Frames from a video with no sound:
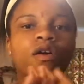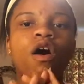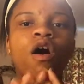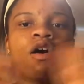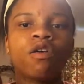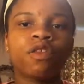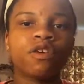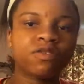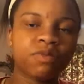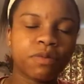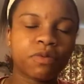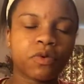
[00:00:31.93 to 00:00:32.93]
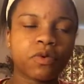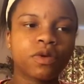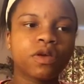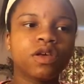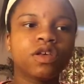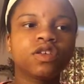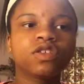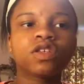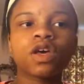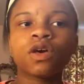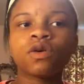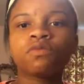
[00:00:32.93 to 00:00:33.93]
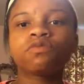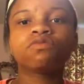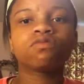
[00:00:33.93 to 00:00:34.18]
all those people. So,